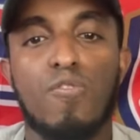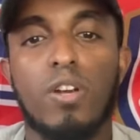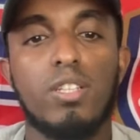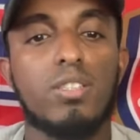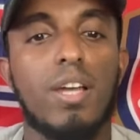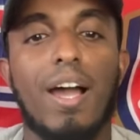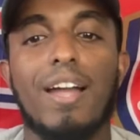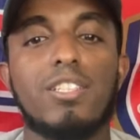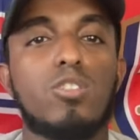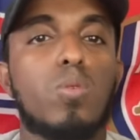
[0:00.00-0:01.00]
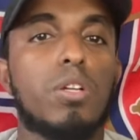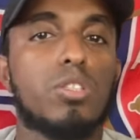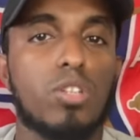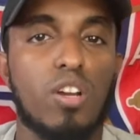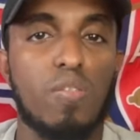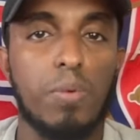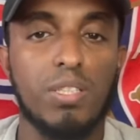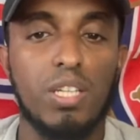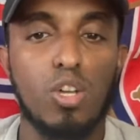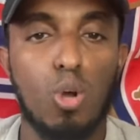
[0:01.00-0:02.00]
First, I just want to start off by
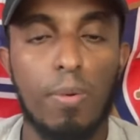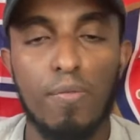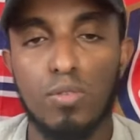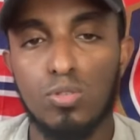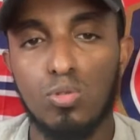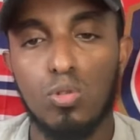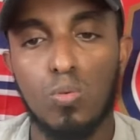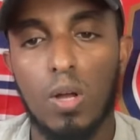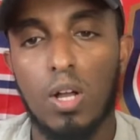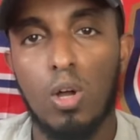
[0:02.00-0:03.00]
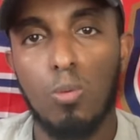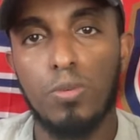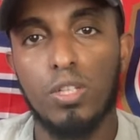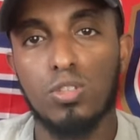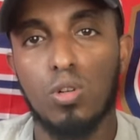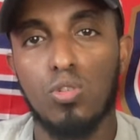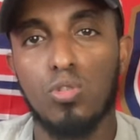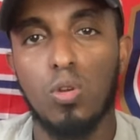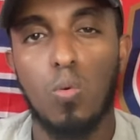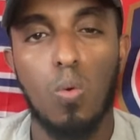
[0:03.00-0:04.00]
saying hope everyone's doing well. Hope you guys are all
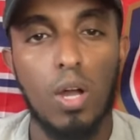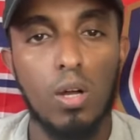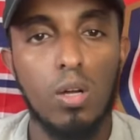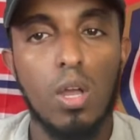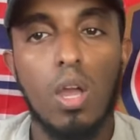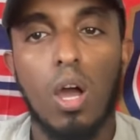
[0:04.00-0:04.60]
doing well.